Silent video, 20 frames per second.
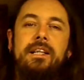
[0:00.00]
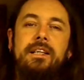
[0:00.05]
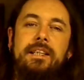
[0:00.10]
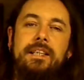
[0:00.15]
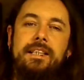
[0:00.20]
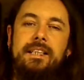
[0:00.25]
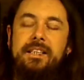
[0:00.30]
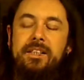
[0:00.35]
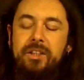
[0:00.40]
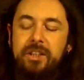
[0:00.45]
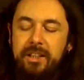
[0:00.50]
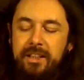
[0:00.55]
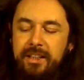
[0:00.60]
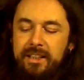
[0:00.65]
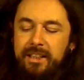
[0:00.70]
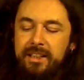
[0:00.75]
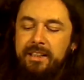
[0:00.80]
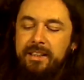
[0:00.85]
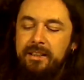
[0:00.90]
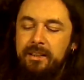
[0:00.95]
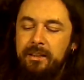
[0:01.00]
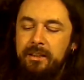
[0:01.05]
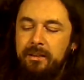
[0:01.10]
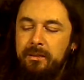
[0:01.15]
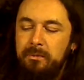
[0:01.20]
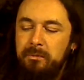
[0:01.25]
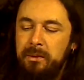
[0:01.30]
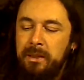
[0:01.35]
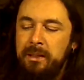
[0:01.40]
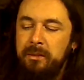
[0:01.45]
This is Jesus
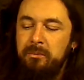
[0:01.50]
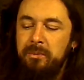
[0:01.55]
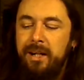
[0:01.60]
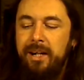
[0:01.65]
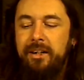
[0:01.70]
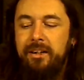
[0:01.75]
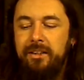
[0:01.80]
being by